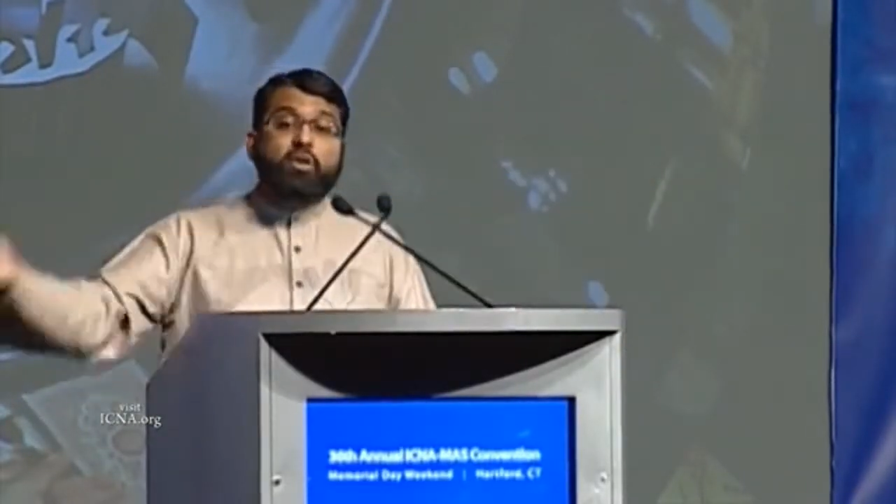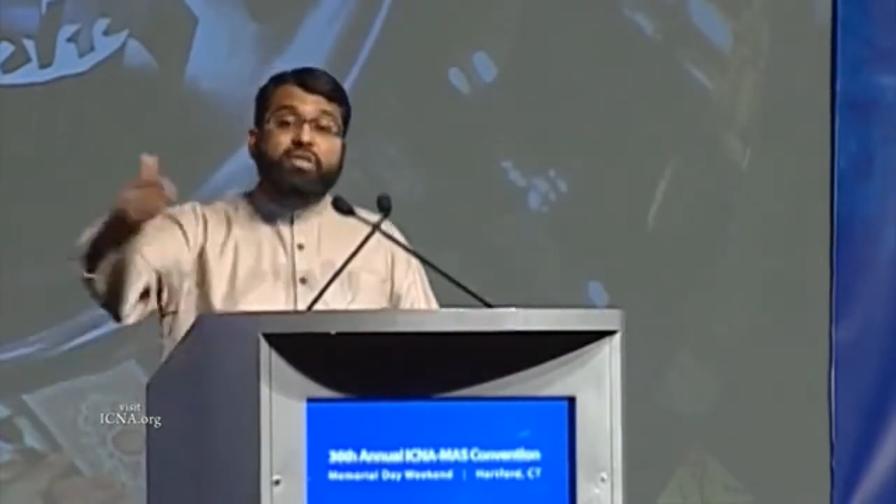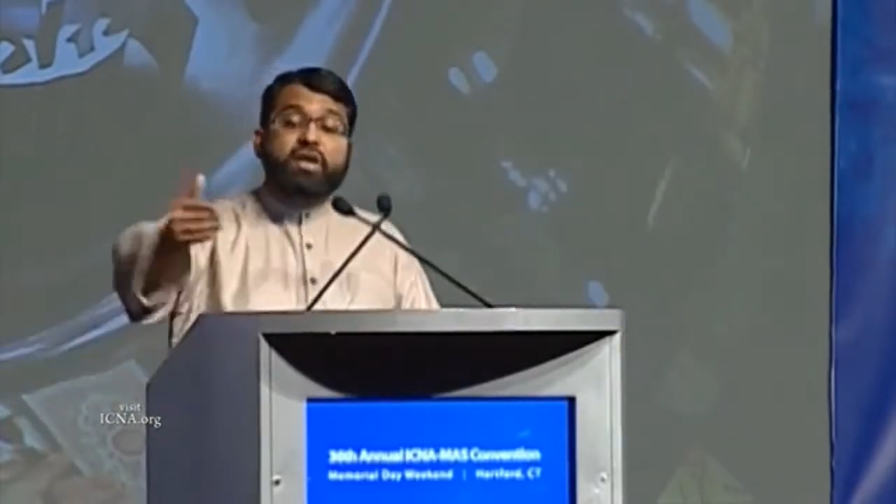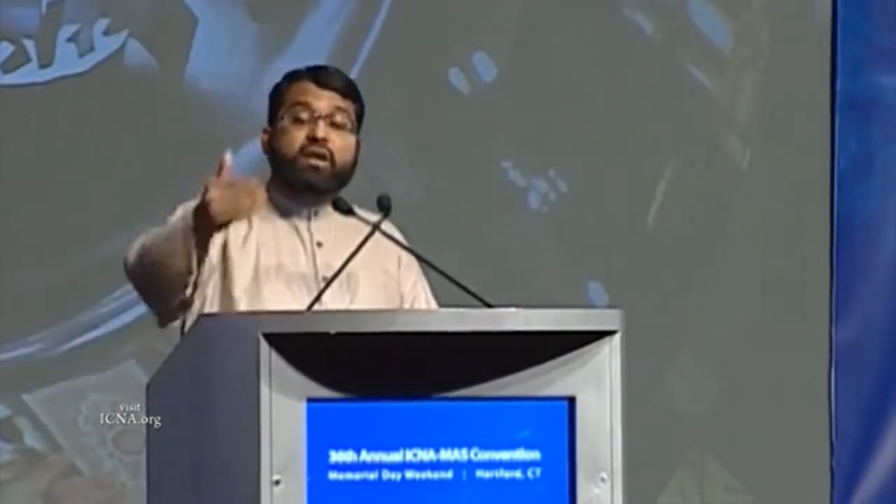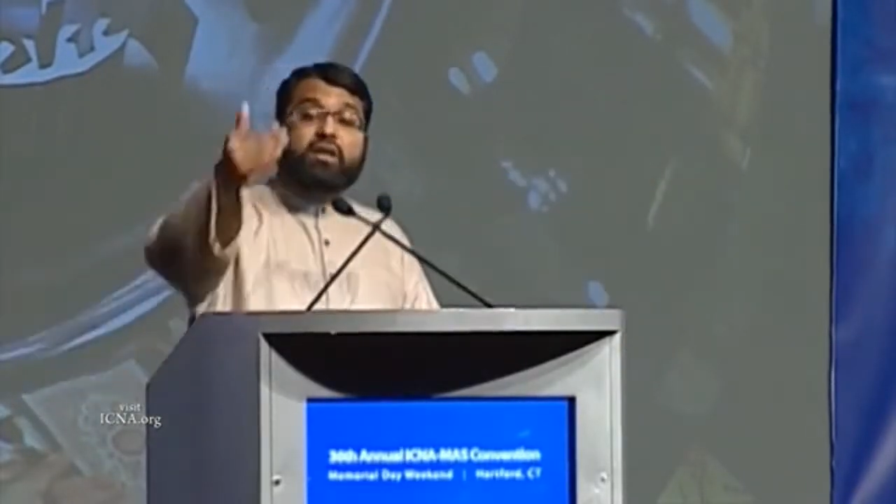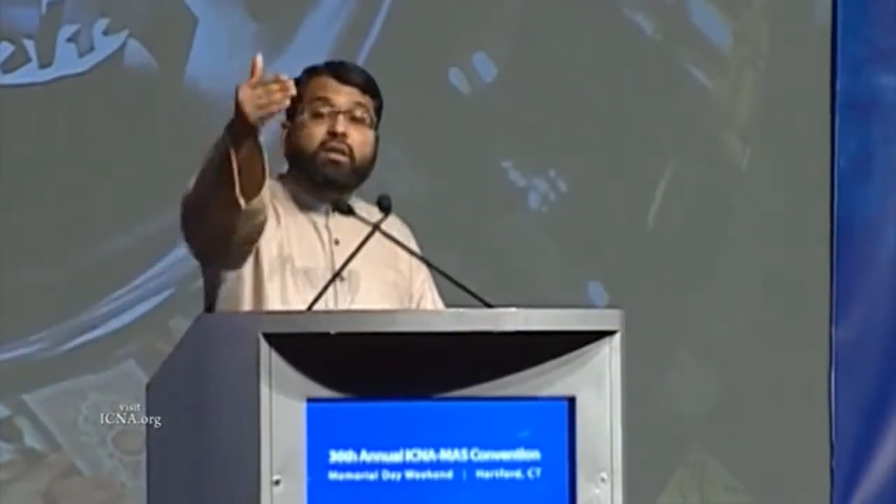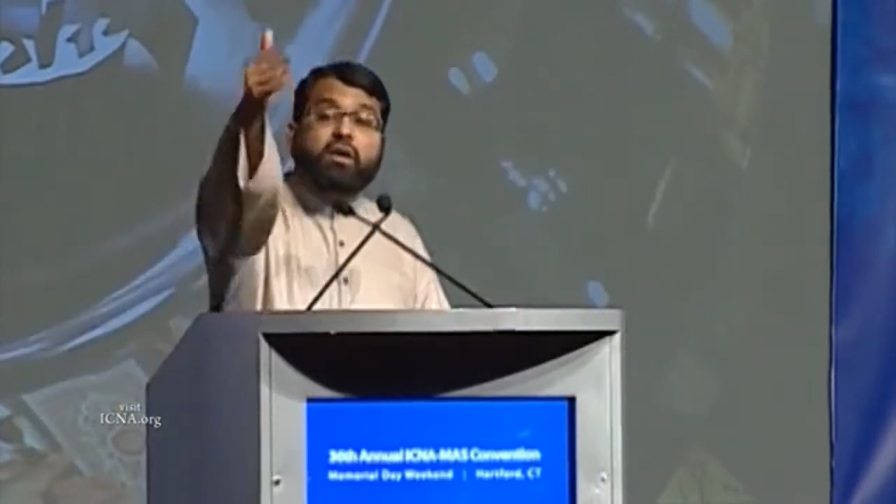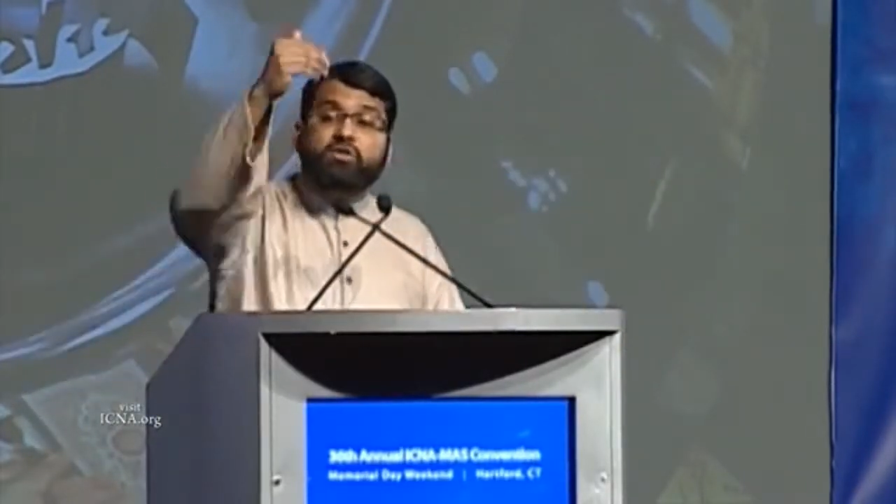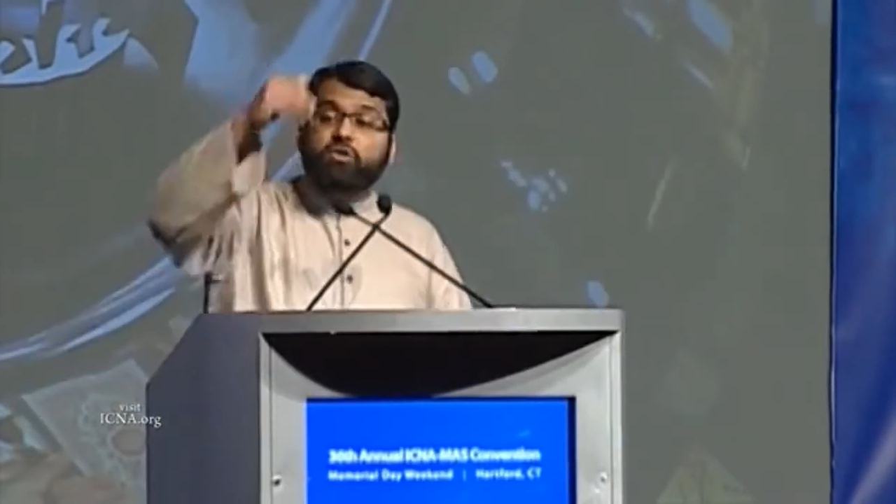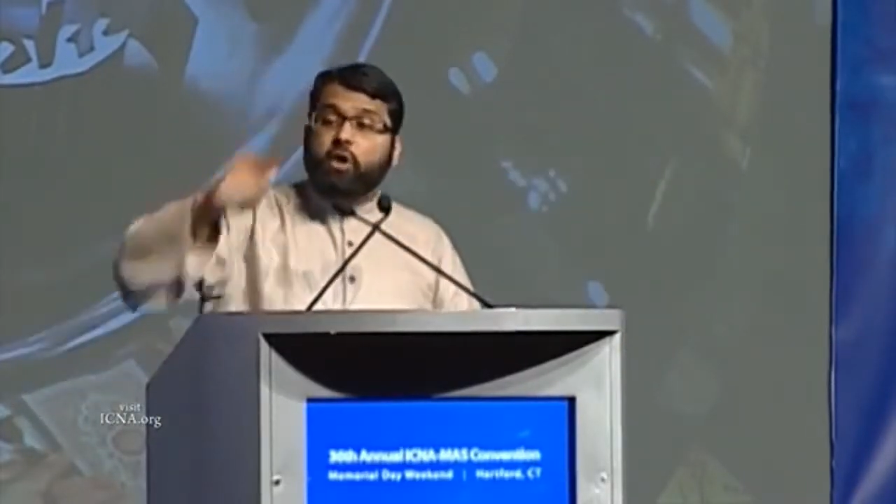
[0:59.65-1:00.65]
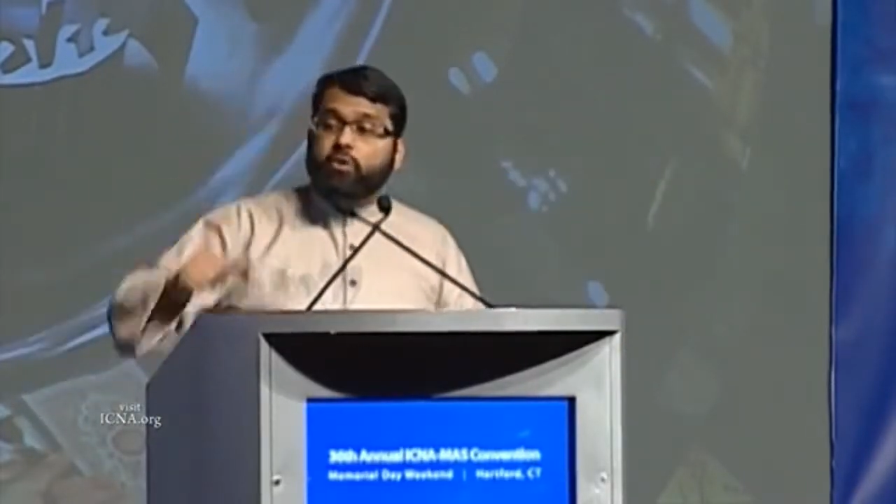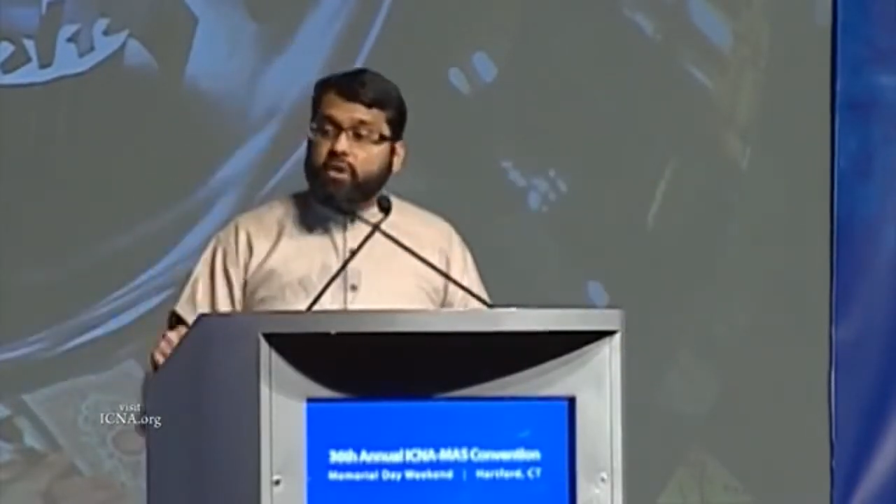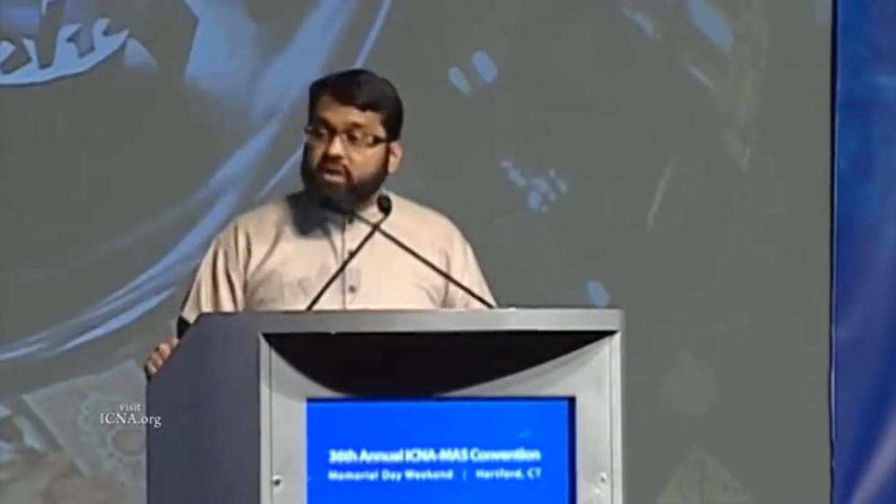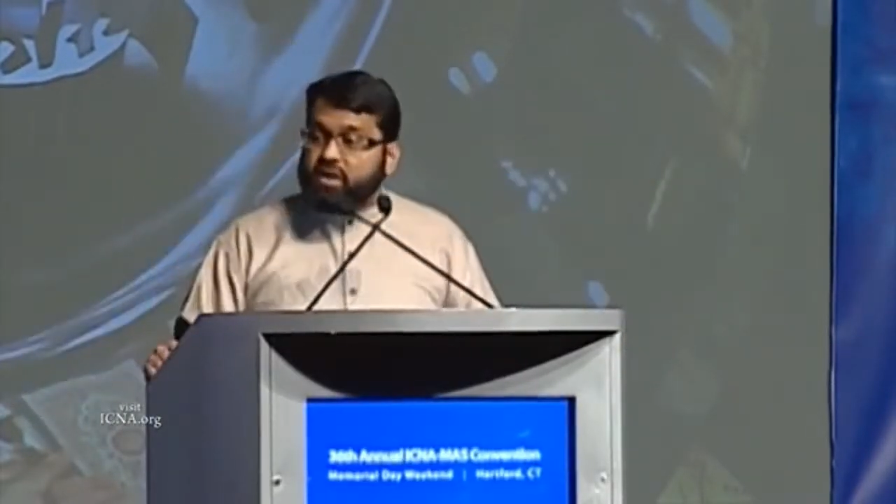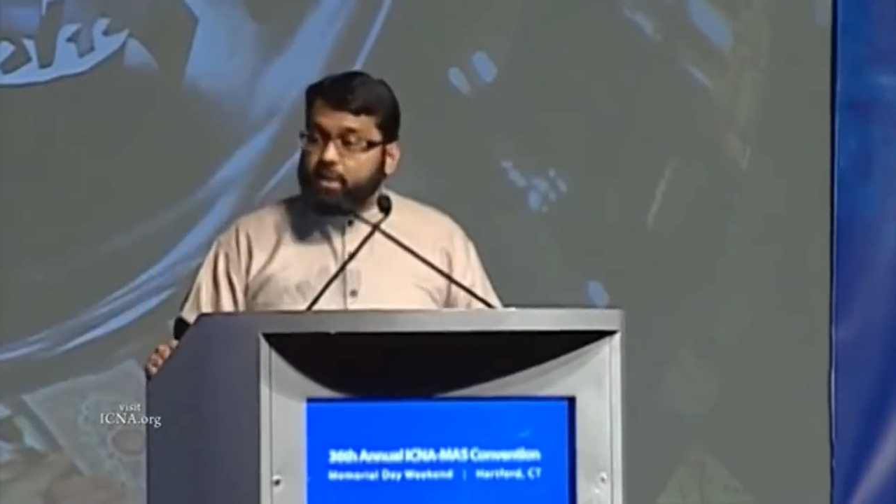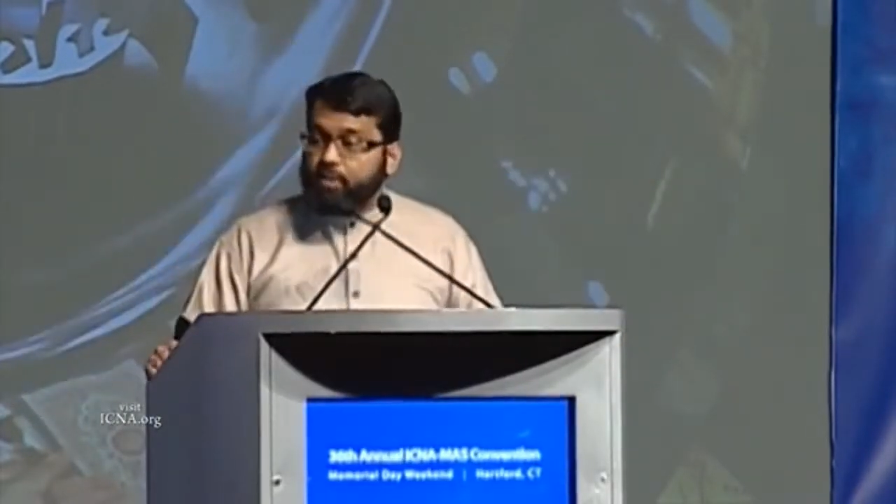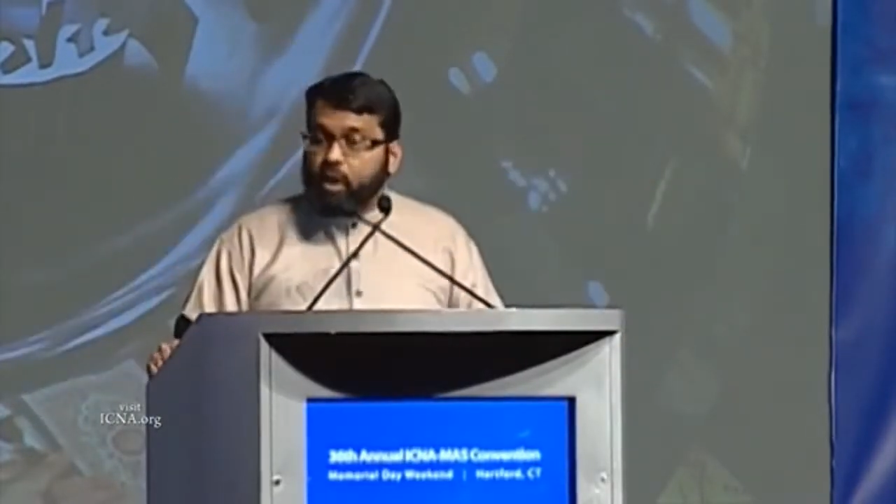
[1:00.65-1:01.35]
they will think Allah is honoring